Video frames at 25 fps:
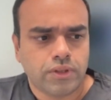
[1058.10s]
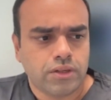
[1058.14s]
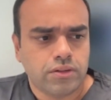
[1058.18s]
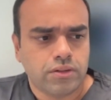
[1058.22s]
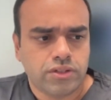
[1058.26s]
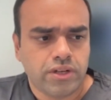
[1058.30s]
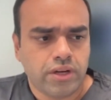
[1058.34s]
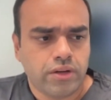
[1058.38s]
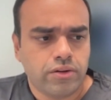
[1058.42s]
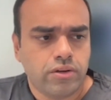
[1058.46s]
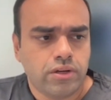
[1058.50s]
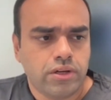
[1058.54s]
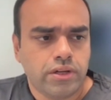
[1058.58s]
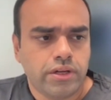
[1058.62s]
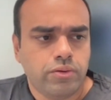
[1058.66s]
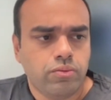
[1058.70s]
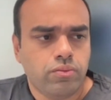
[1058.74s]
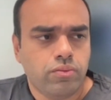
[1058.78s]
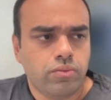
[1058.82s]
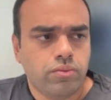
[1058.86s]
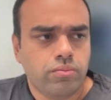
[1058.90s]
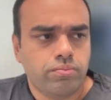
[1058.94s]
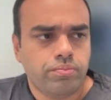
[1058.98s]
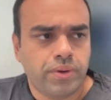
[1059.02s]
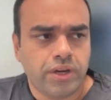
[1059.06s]

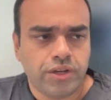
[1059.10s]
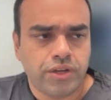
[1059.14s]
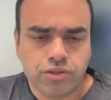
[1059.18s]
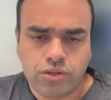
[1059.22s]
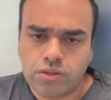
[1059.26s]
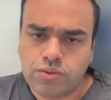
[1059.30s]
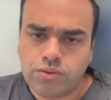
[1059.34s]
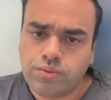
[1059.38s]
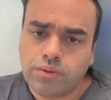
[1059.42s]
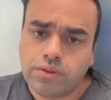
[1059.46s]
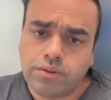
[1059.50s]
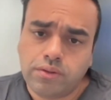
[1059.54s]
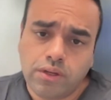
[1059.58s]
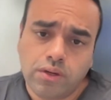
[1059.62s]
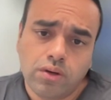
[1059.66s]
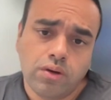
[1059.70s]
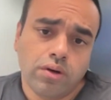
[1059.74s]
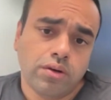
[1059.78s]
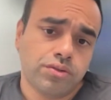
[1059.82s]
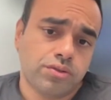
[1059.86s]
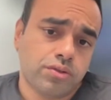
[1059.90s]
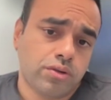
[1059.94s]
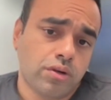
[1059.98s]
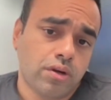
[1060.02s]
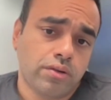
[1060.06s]
generally patients with knee
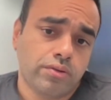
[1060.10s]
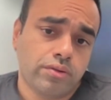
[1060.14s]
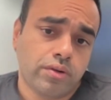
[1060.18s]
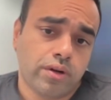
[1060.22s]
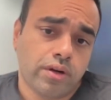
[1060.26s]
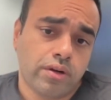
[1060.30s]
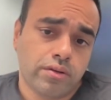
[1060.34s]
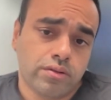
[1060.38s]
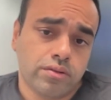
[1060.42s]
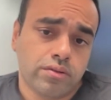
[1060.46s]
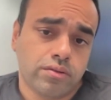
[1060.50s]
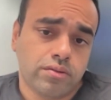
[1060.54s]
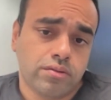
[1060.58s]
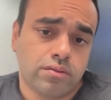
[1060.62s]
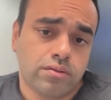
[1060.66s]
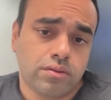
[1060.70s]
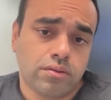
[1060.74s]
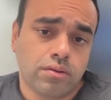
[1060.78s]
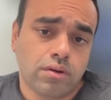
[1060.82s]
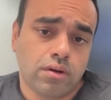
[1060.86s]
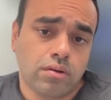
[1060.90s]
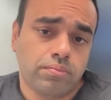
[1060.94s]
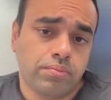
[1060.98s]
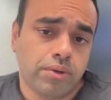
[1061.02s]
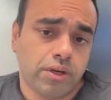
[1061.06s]

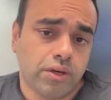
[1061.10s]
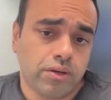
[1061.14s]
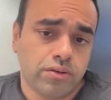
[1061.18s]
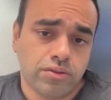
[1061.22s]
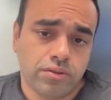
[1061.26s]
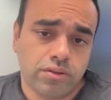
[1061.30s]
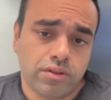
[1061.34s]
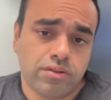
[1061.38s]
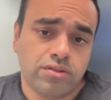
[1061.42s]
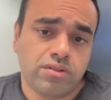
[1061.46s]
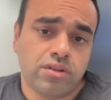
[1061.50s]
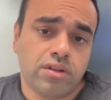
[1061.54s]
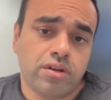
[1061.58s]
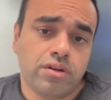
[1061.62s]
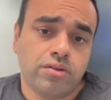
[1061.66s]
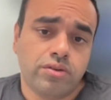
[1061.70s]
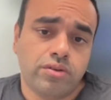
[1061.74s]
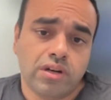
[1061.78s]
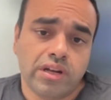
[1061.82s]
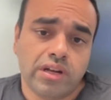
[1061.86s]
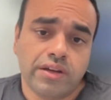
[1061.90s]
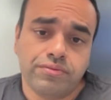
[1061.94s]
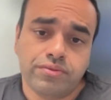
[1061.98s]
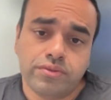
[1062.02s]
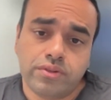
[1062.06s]
osteoarthritis, because of their
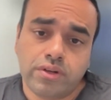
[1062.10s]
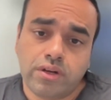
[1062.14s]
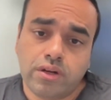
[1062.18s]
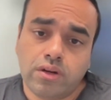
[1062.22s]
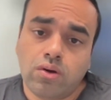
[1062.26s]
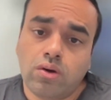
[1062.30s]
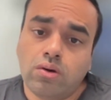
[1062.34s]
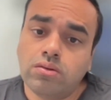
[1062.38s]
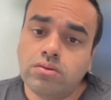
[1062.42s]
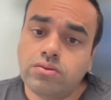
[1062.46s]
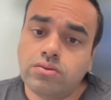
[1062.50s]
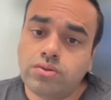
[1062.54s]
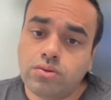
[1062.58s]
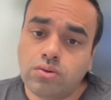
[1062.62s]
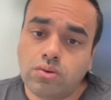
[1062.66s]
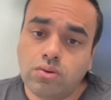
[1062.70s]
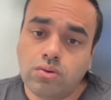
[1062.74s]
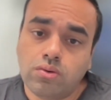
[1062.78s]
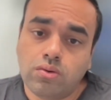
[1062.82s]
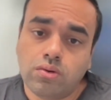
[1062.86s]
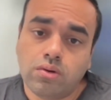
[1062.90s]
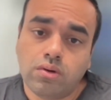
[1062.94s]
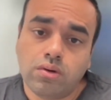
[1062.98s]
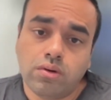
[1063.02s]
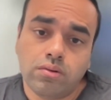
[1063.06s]
sedentary lifestyle,
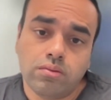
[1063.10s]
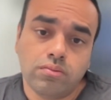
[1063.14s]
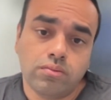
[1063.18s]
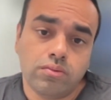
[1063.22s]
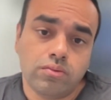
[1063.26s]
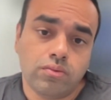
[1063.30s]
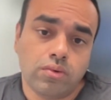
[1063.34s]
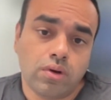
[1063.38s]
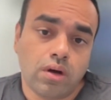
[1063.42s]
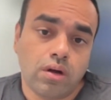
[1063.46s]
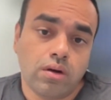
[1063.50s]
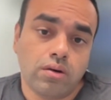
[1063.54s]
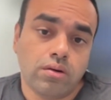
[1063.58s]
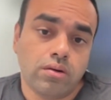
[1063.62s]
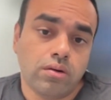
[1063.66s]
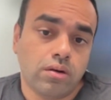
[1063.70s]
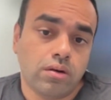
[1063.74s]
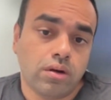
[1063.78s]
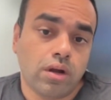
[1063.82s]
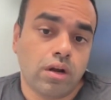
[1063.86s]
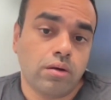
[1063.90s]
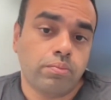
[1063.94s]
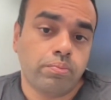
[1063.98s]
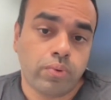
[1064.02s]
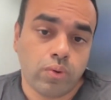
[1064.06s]
also
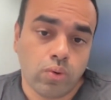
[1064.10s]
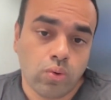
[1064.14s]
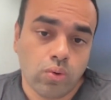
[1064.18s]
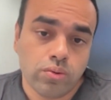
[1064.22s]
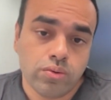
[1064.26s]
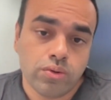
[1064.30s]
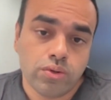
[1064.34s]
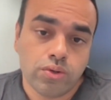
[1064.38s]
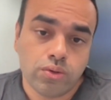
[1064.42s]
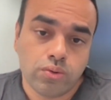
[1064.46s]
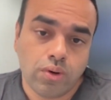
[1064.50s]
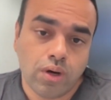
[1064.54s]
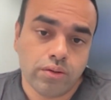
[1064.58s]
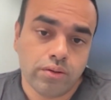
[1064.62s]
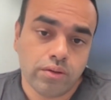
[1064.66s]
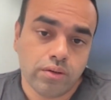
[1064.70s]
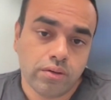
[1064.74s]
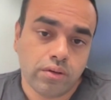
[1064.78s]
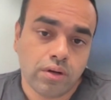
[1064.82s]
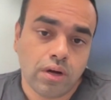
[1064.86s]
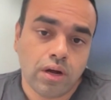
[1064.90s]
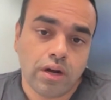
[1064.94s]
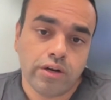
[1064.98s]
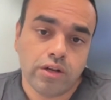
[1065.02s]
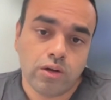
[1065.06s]
are prone to other
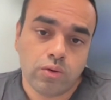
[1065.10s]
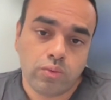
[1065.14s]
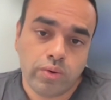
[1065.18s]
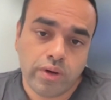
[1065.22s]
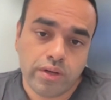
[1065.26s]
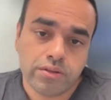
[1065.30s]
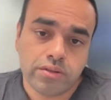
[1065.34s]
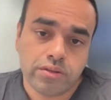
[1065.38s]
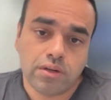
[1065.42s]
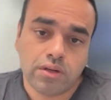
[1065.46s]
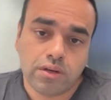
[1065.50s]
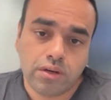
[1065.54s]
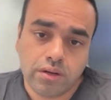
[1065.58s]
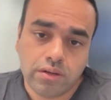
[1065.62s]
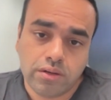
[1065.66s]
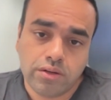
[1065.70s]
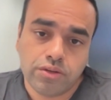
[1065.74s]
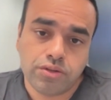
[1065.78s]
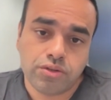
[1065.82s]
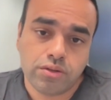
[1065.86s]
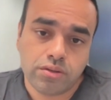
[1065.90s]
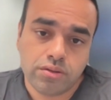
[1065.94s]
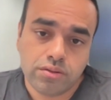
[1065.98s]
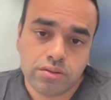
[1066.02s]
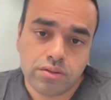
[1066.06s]
cardiovascular
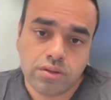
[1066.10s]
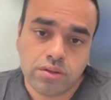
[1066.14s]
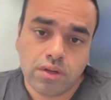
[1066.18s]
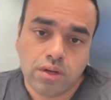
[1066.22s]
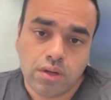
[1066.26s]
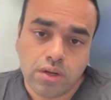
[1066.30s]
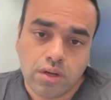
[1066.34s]
conditions.